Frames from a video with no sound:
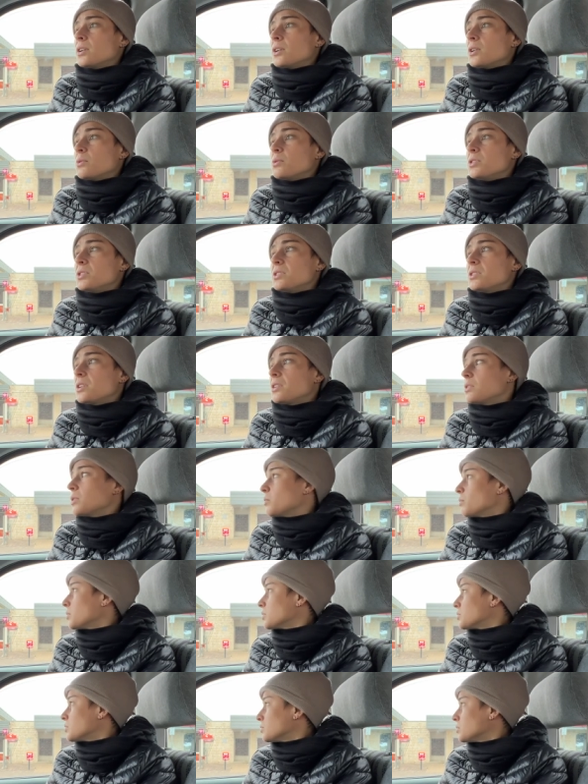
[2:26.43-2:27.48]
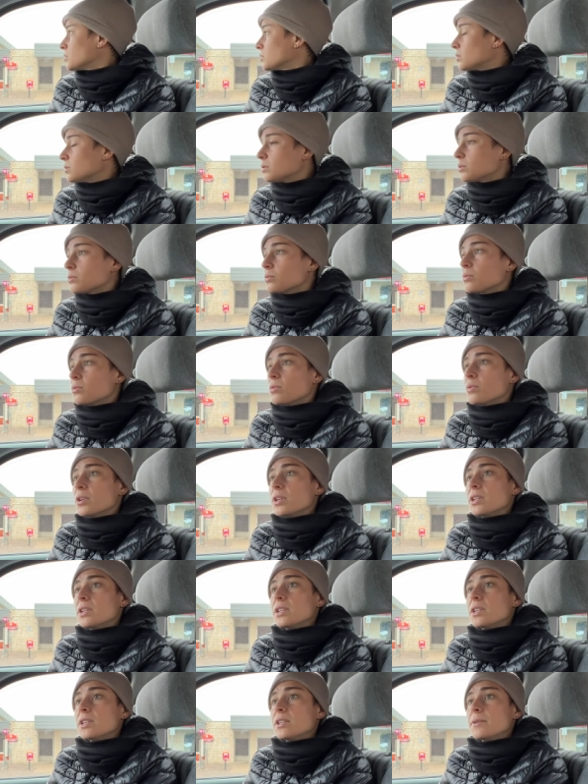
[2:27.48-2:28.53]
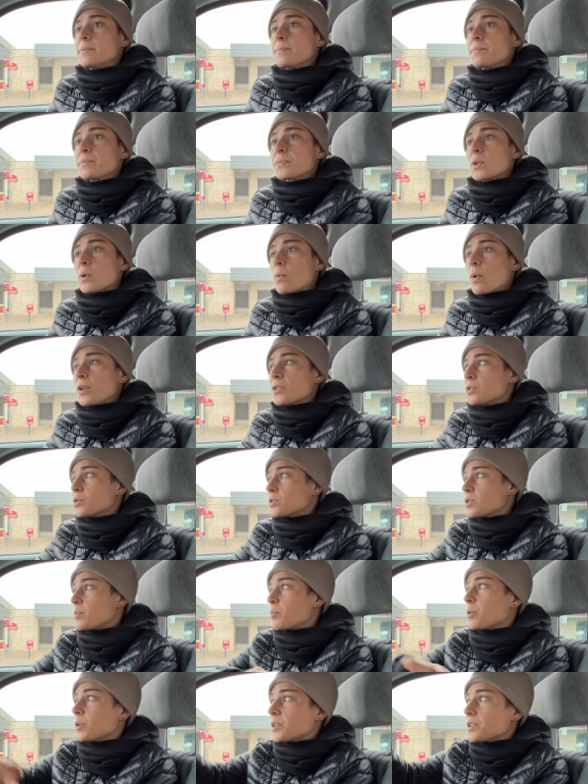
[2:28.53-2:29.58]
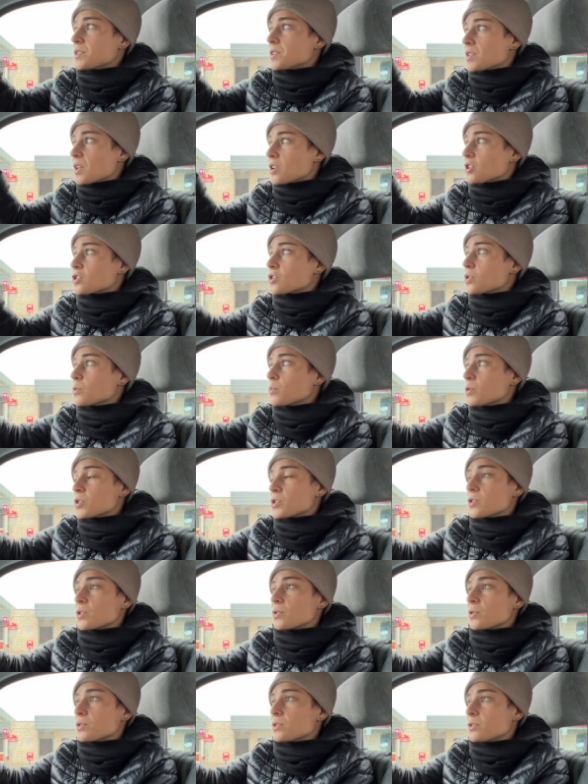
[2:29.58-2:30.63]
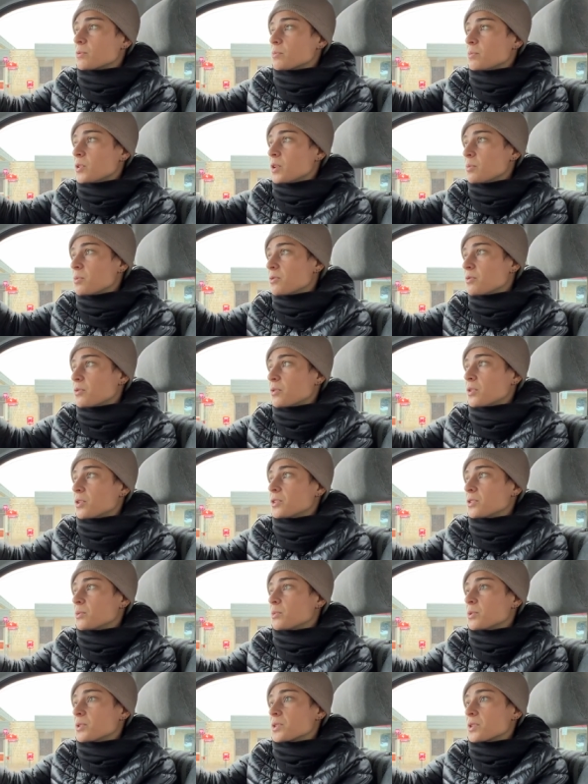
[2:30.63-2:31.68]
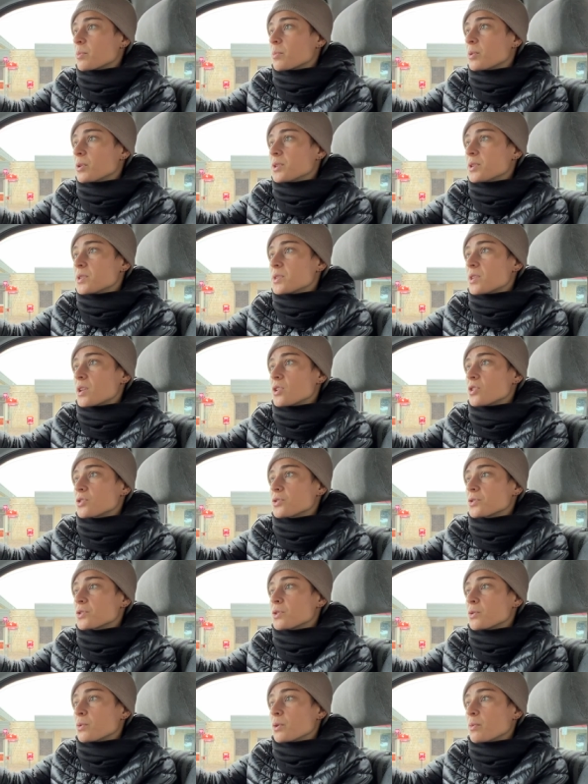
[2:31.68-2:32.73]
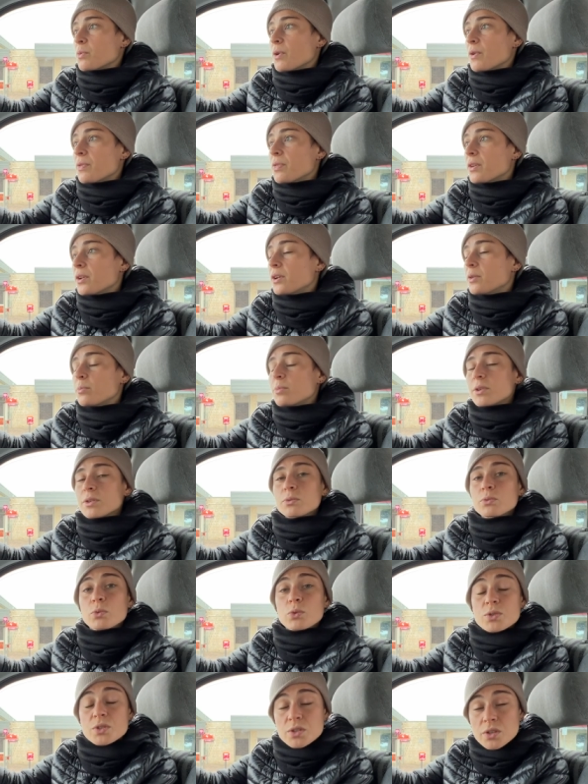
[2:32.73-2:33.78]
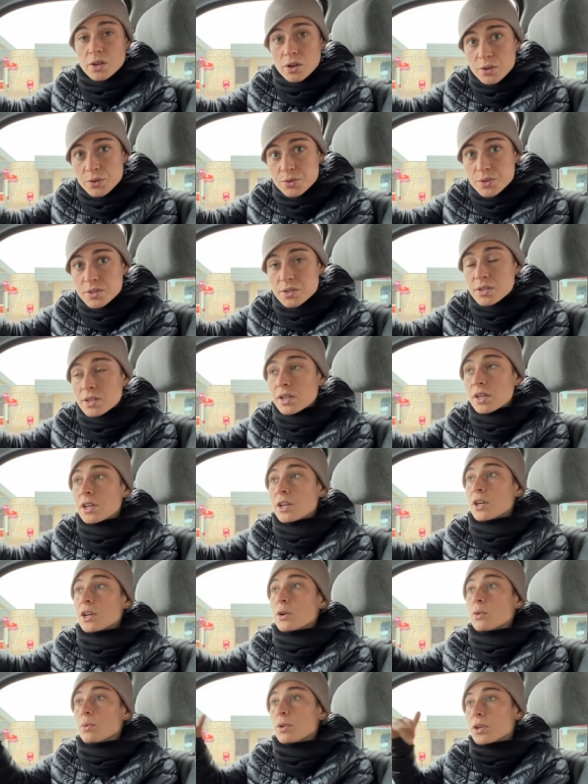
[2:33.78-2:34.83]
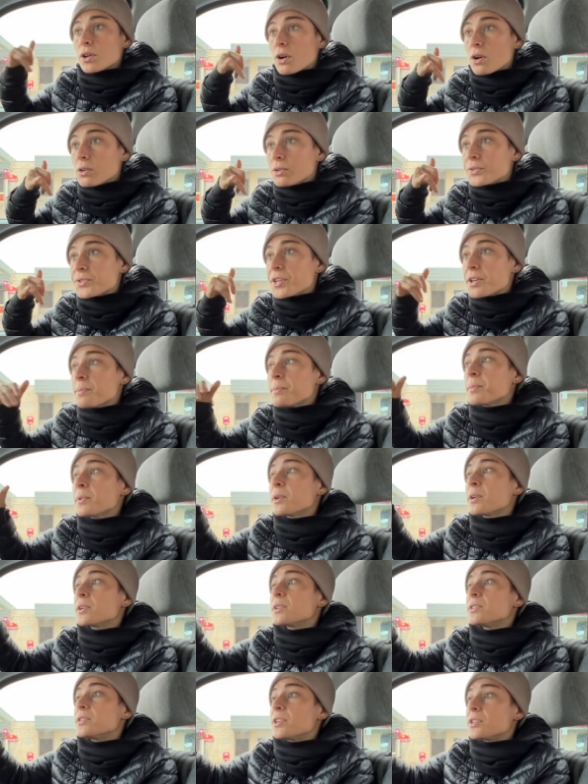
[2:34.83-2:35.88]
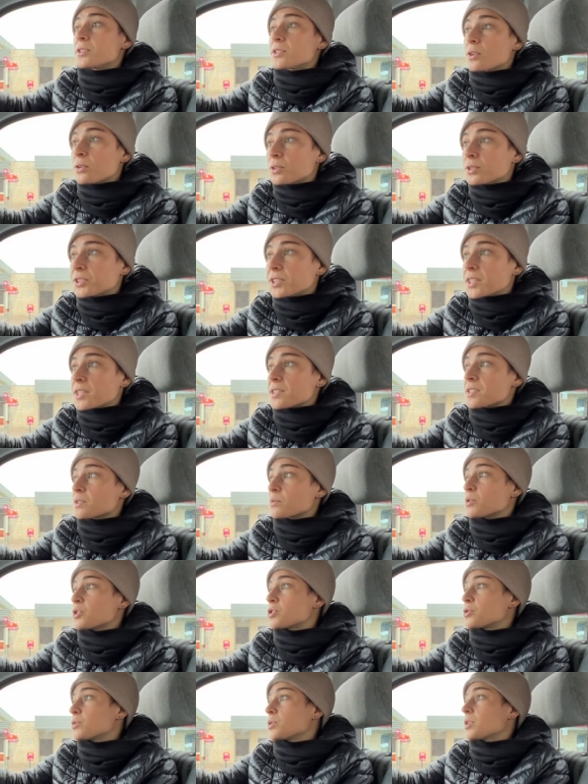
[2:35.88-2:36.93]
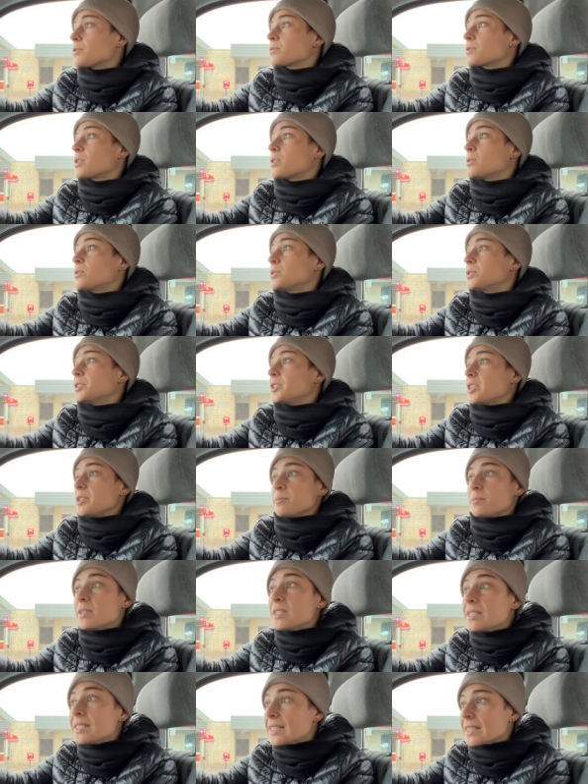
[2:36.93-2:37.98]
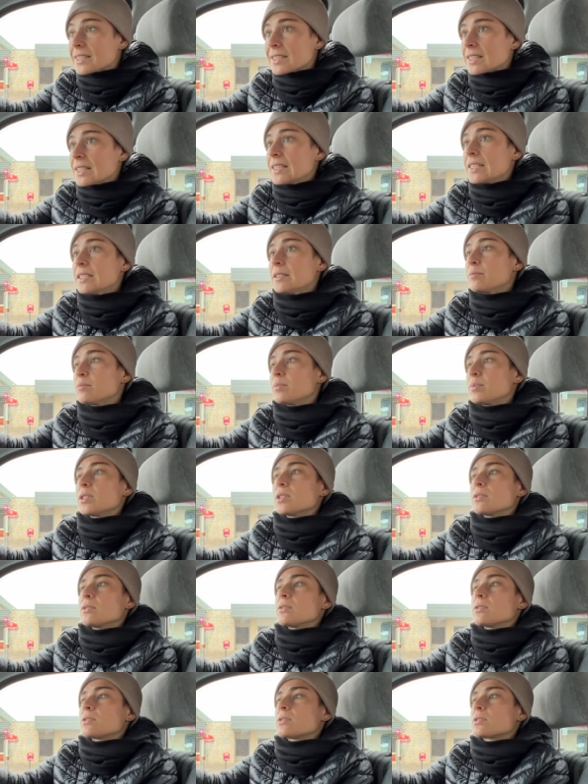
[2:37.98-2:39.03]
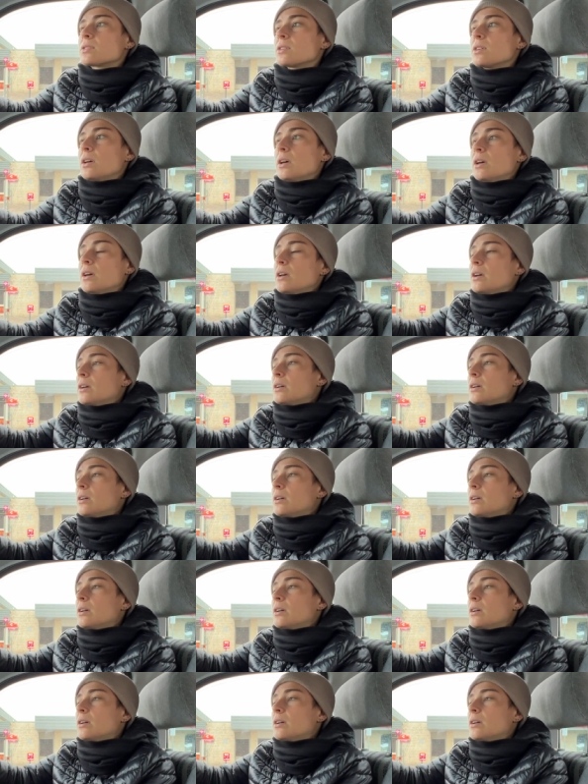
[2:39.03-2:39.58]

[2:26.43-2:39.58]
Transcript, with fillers: we didn't know what to do. We went to the police station. We saw the day before there was a police station, so we went there, but it was closed. We called them. They told us we should have called immediately because uh,